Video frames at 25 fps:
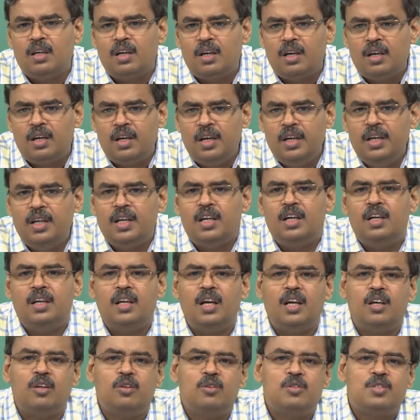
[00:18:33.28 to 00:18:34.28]
clinical
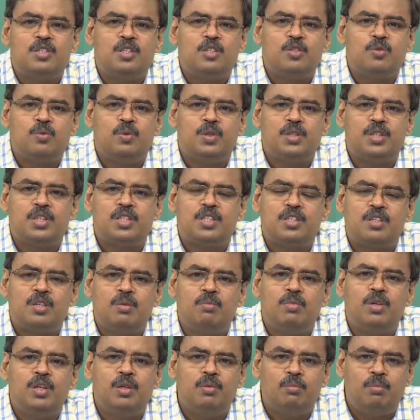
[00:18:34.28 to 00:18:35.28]
diagnosis was
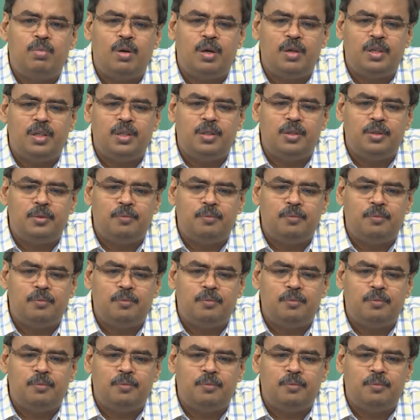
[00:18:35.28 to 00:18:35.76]
extremely important.